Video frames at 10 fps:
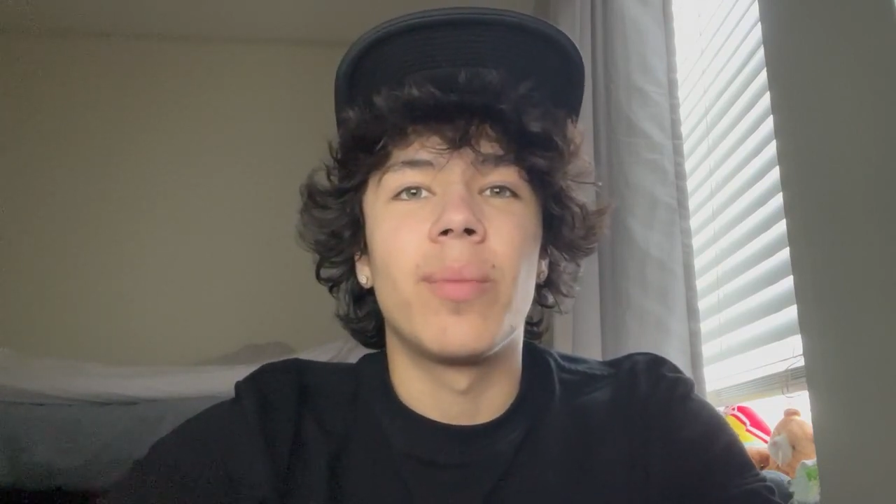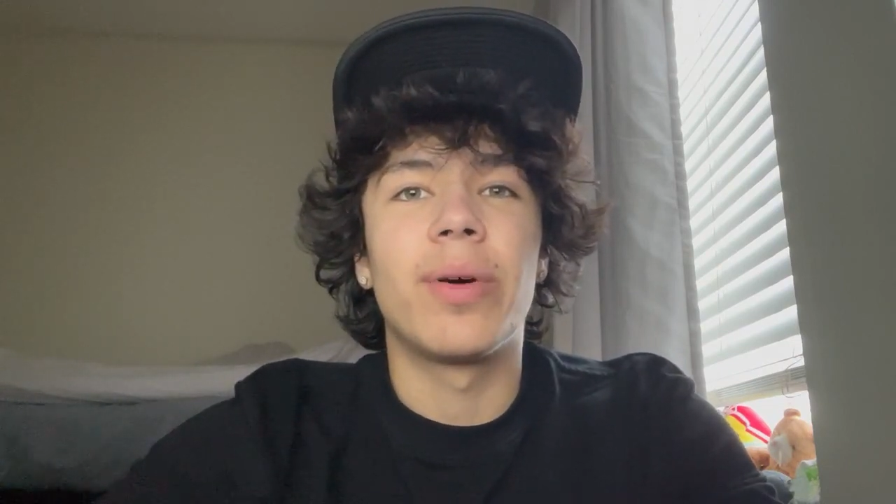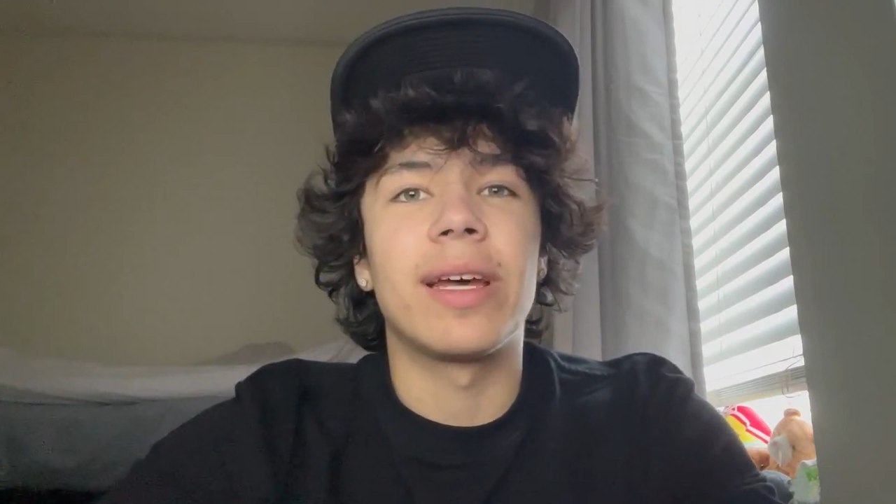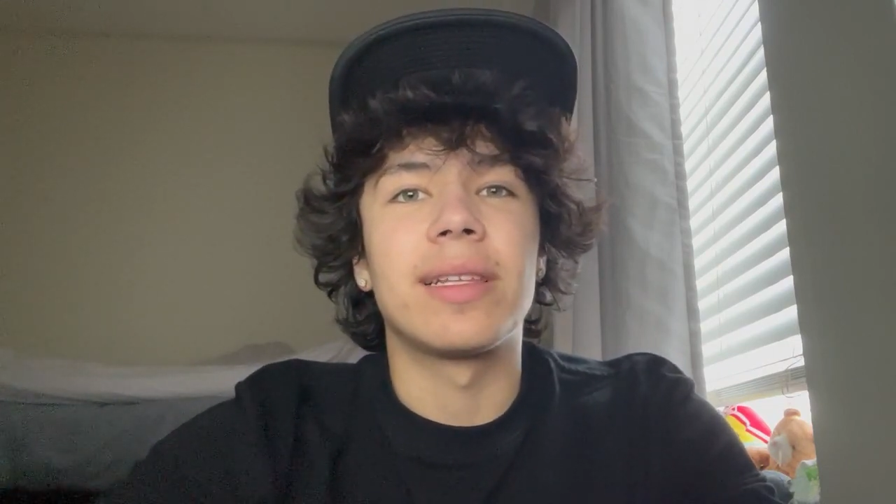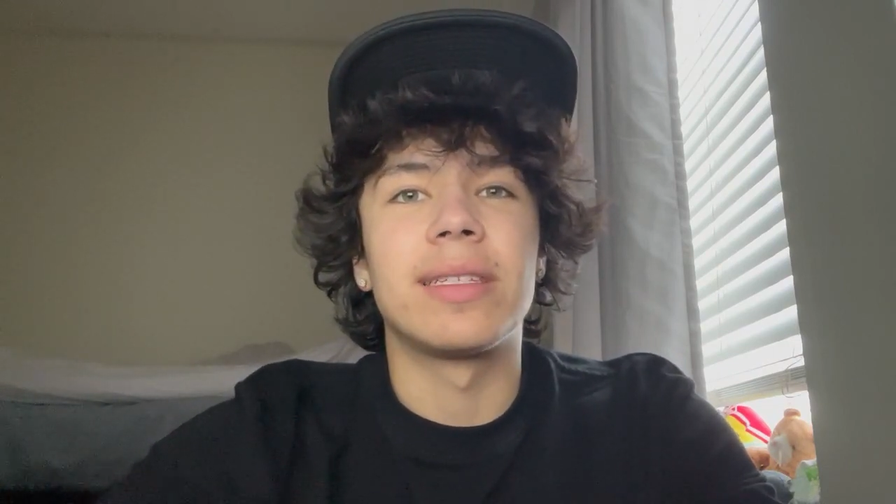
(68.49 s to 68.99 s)

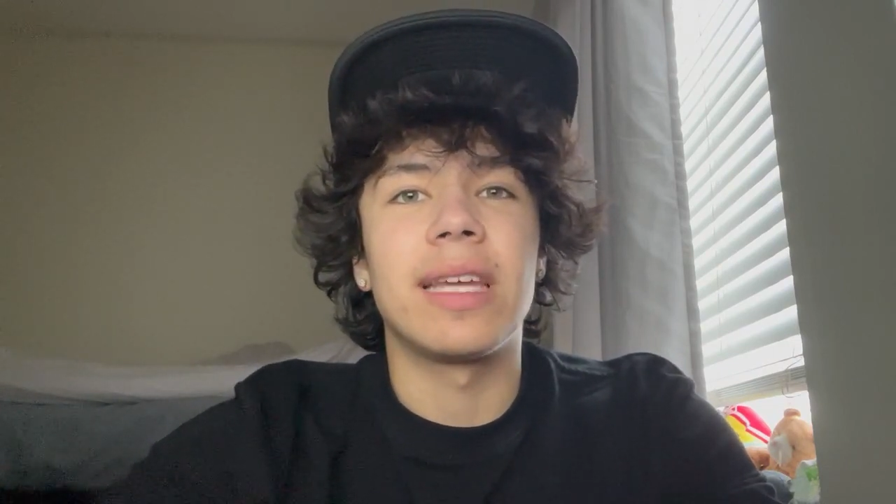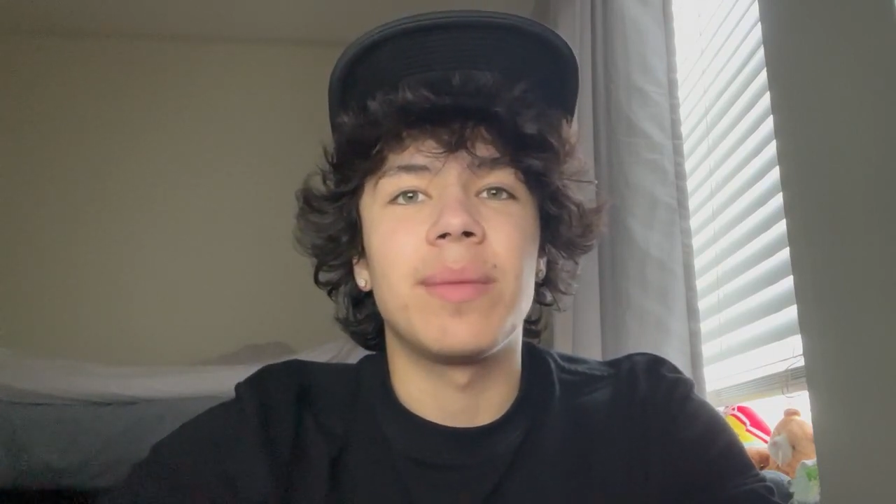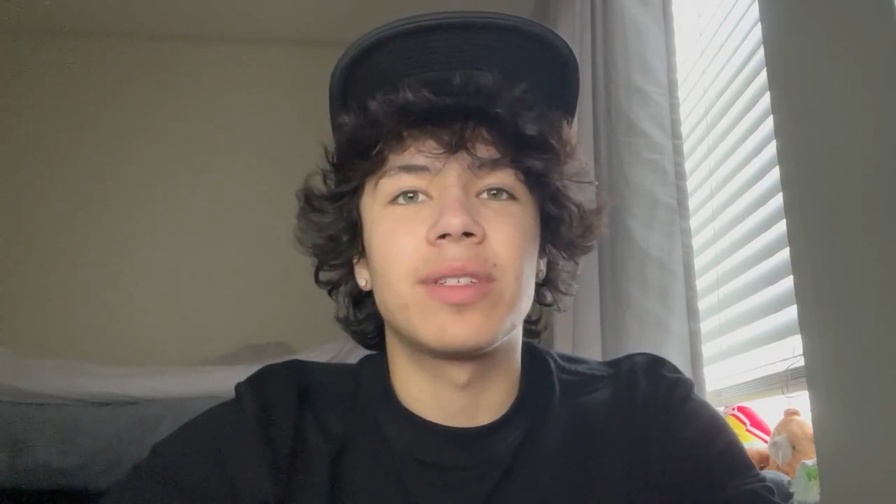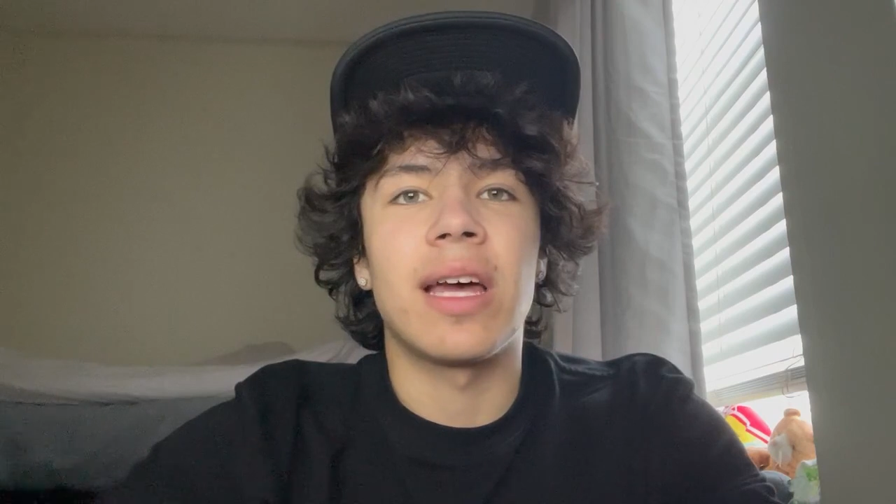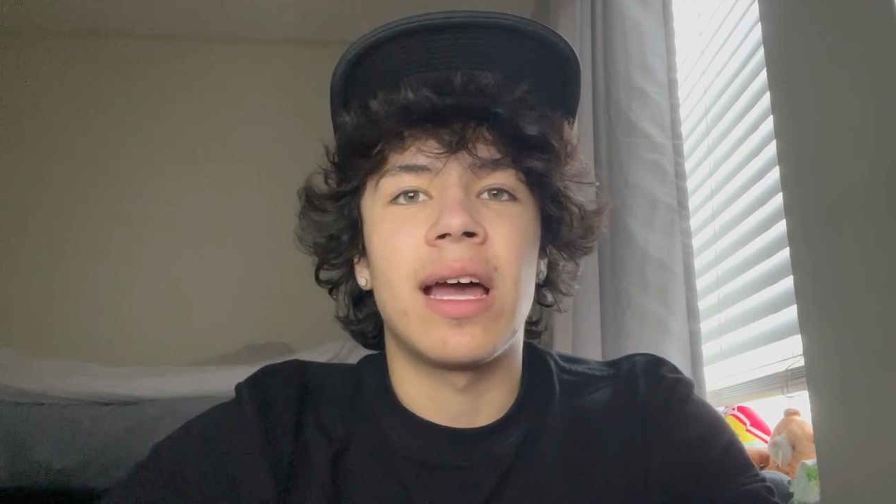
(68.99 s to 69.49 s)
but at the
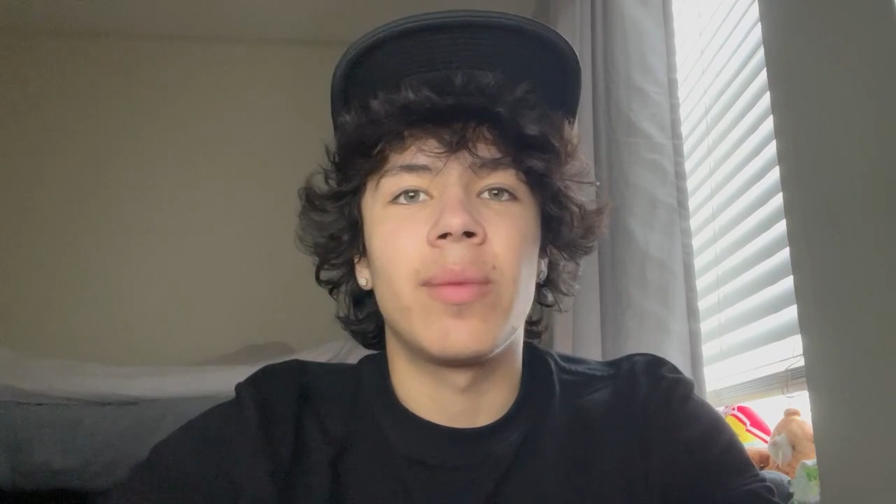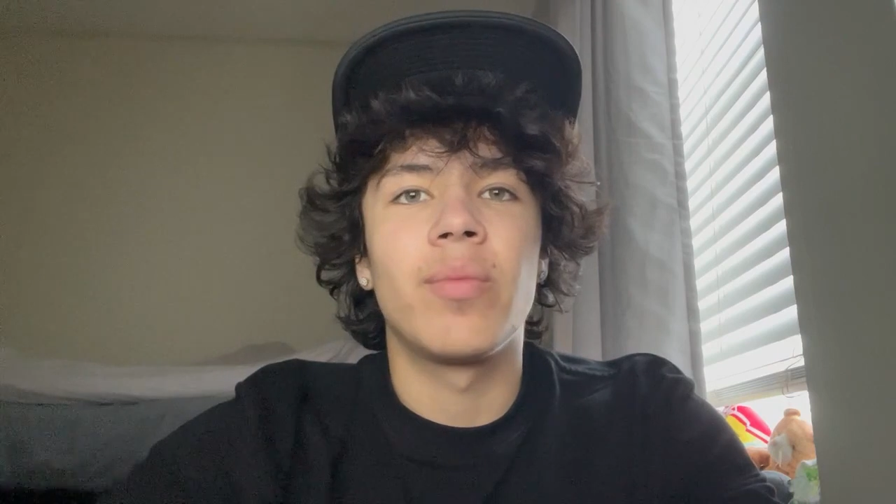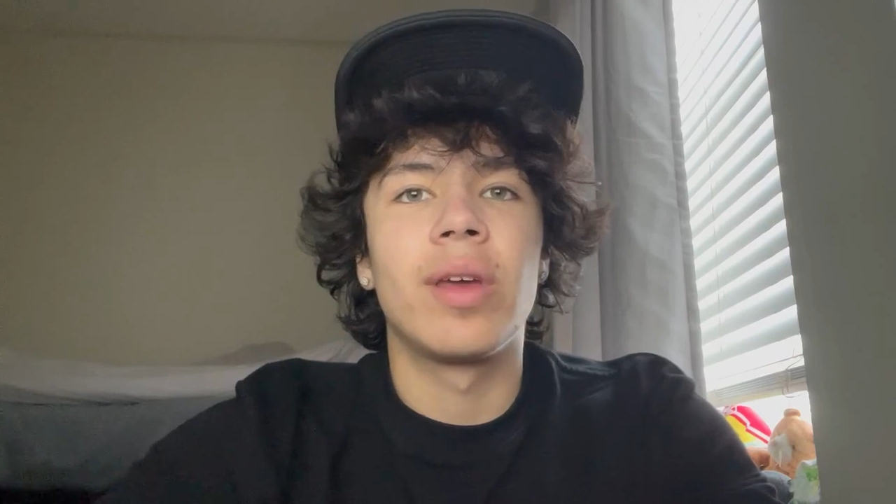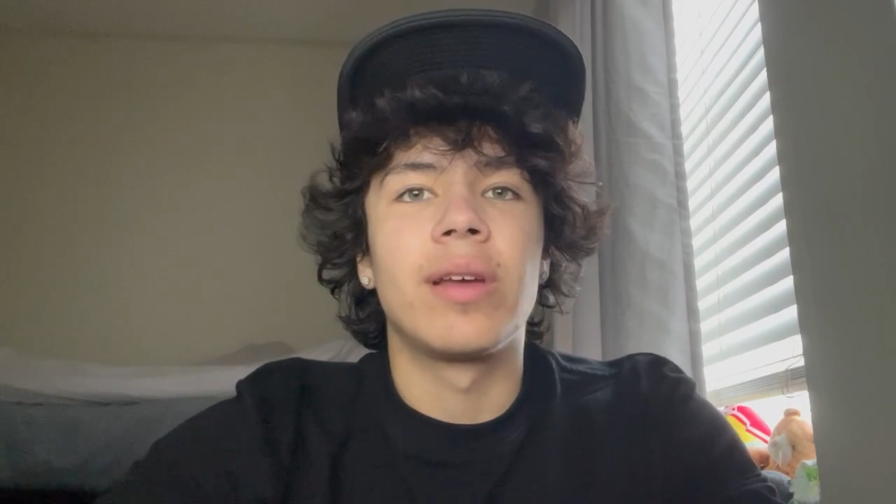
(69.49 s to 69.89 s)
same time,